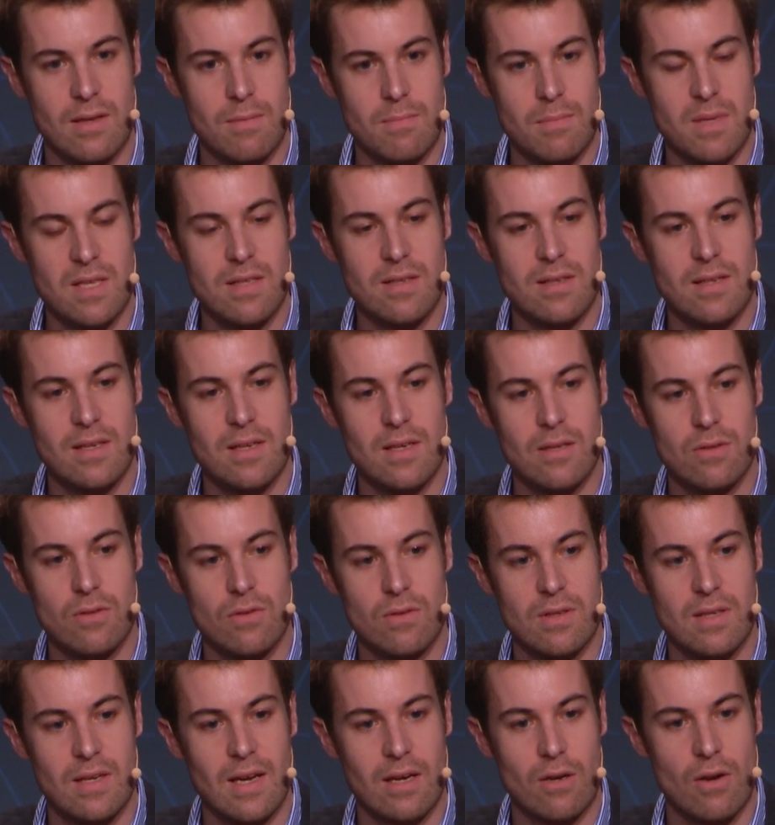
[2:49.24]
and mitigate the
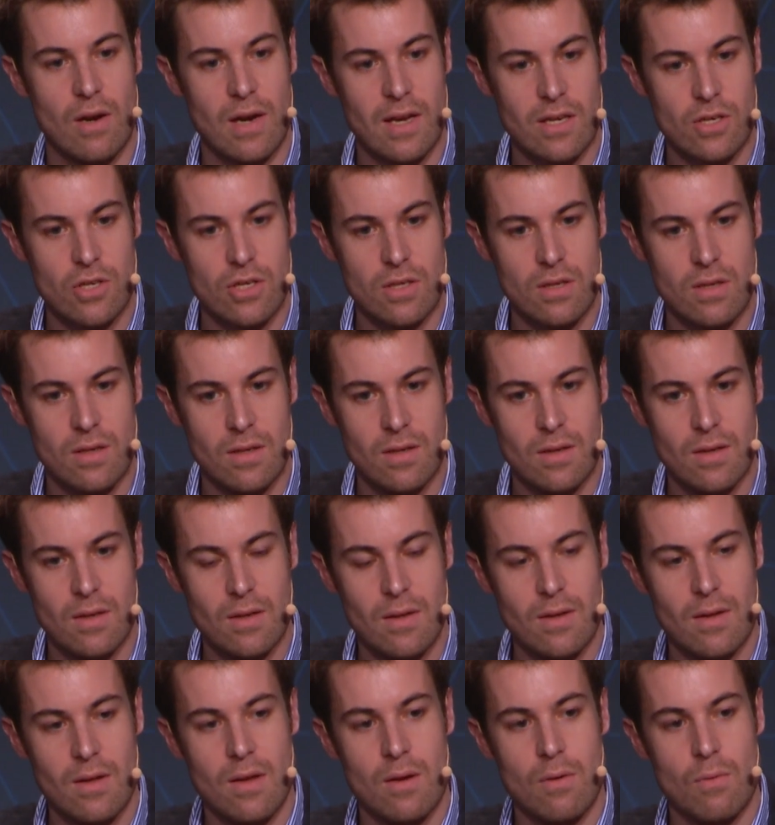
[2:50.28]
data collection
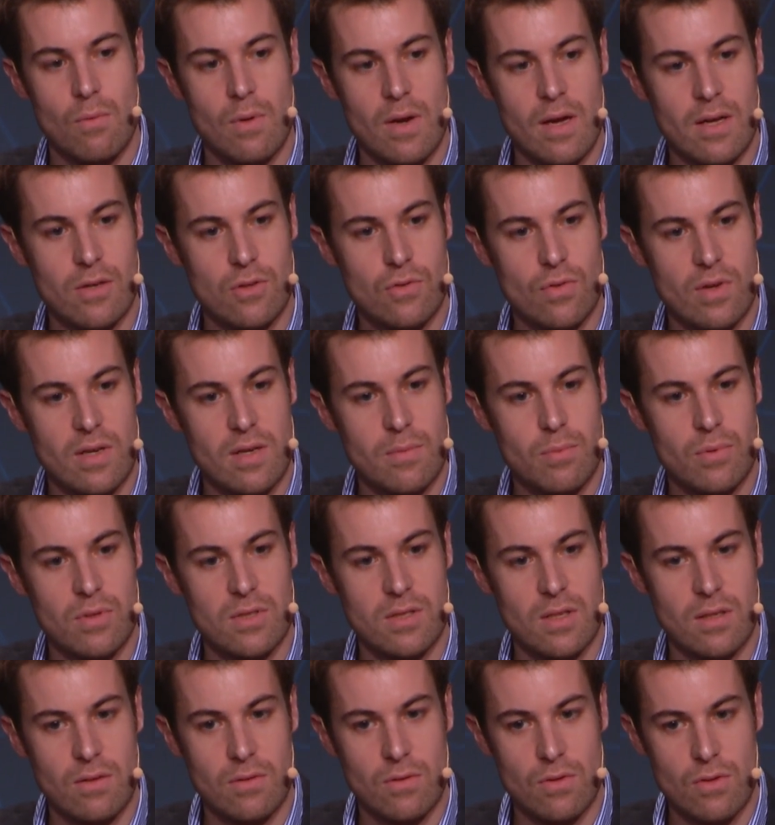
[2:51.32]
and
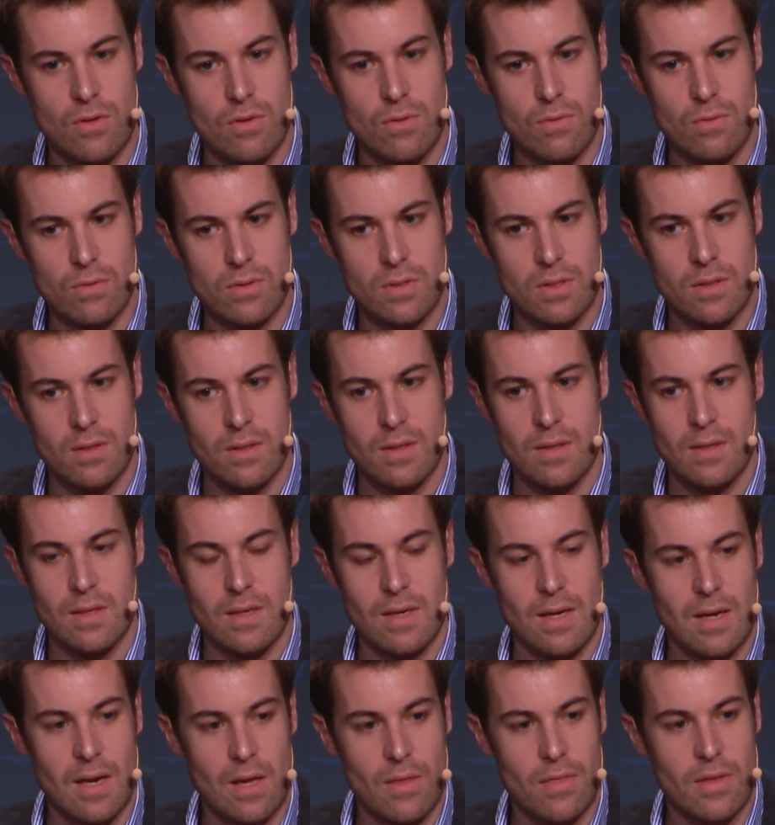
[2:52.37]
20% on the use.
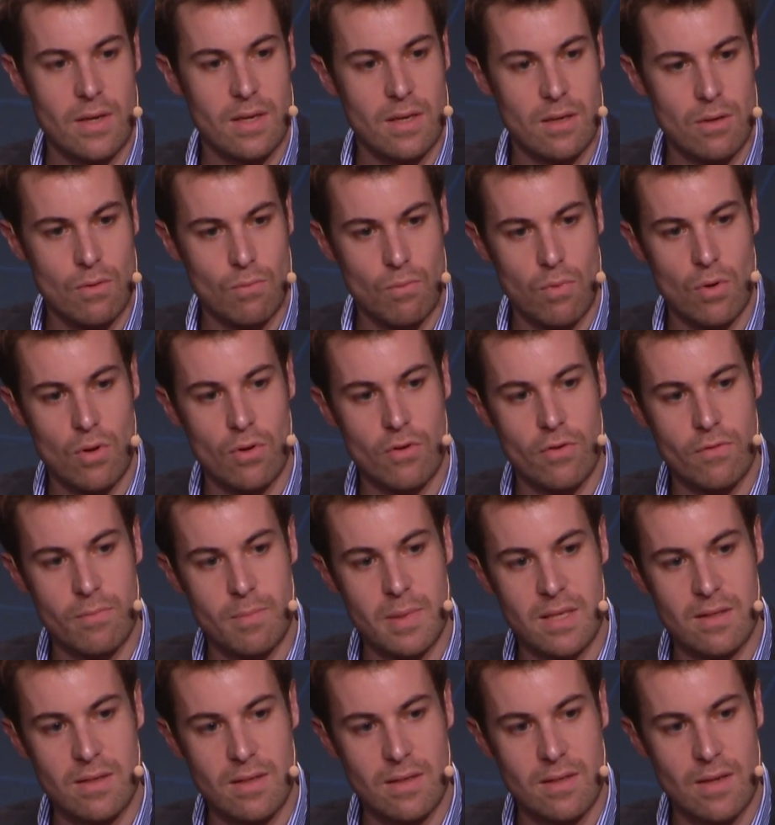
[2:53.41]
And I think in the world of
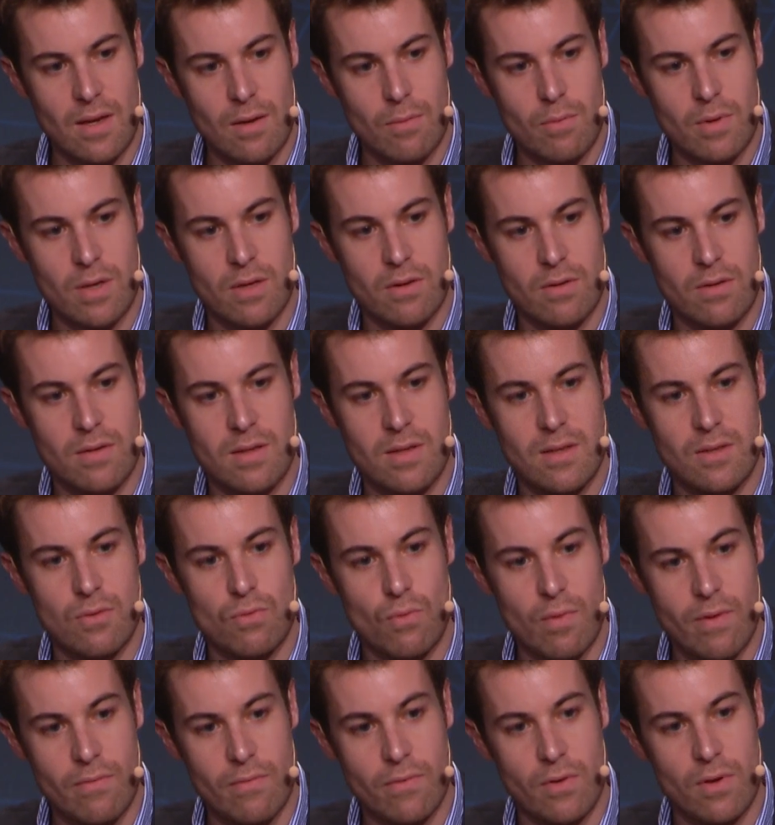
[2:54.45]
big data, we're going to need to
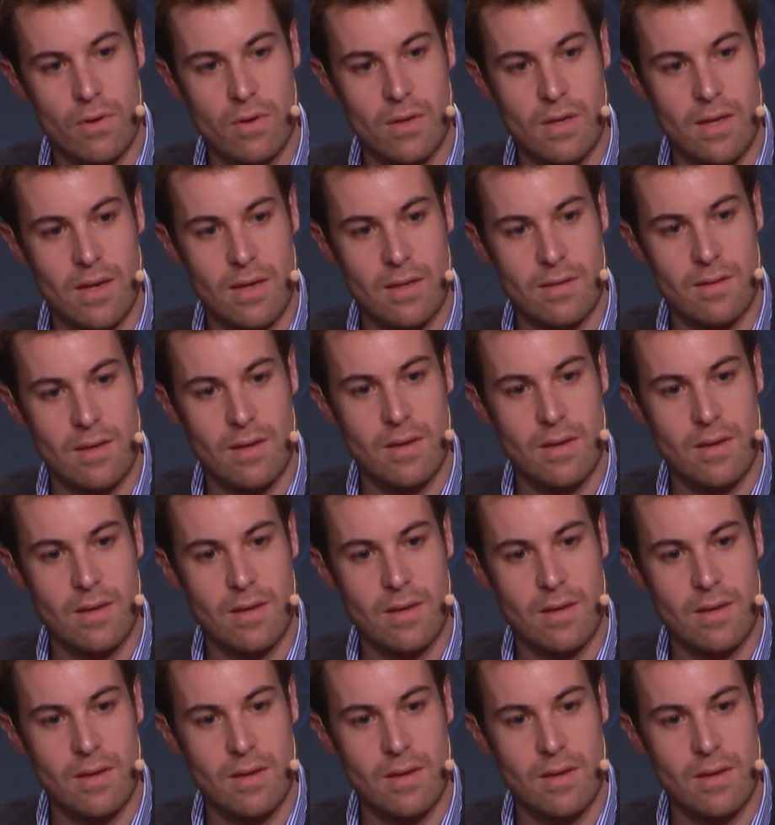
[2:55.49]
revert that.